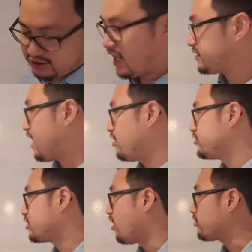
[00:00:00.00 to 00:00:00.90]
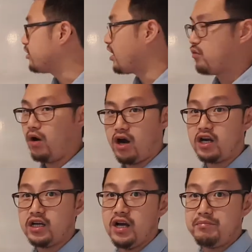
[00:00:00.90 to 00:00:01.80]
that's how you calculate work.
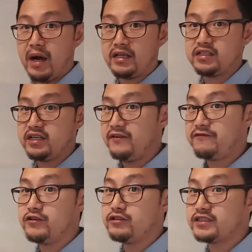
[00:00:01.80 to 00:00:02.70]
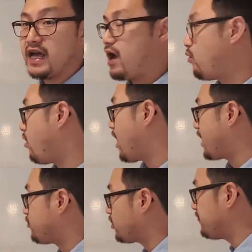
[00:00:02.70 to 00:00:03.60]
But if you say, well, I got a